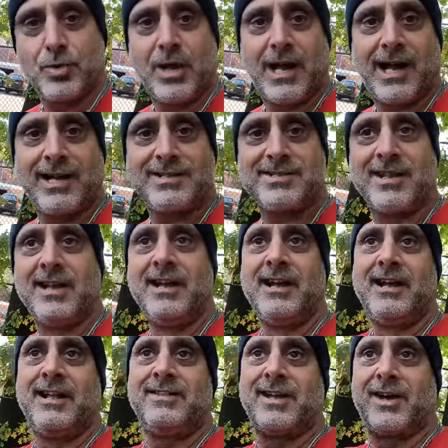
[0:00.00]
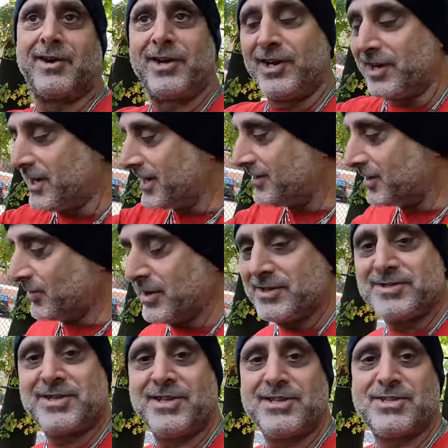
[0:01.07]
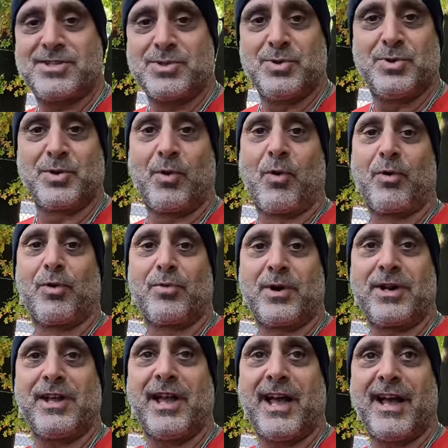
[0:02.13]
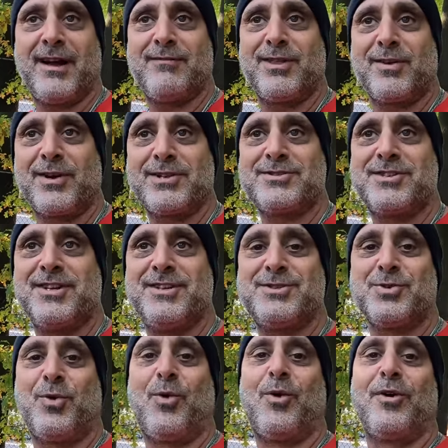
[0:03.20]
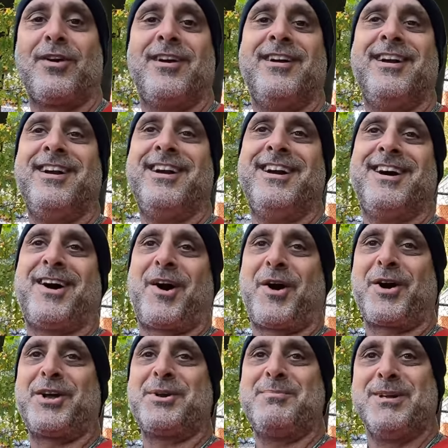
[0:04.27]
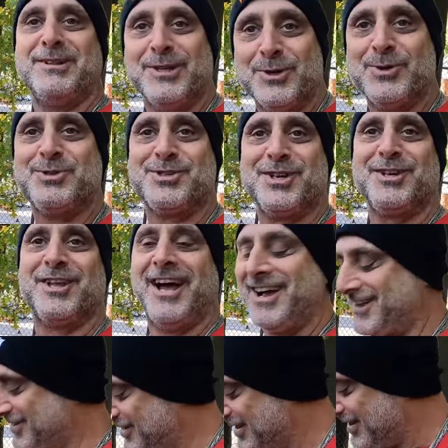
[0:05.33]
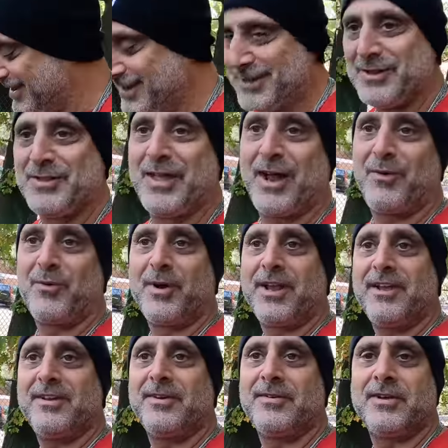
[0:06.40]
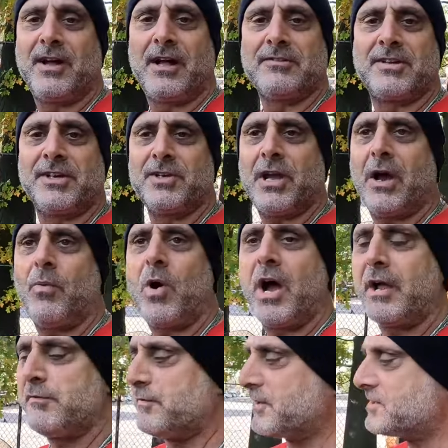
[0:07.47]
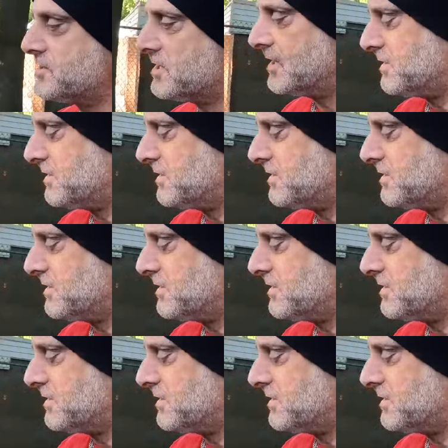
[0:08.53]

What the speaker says: you guys that are going to get their STs soon or already have their STs or are going to be losing that ring. I'll tell you how I fixed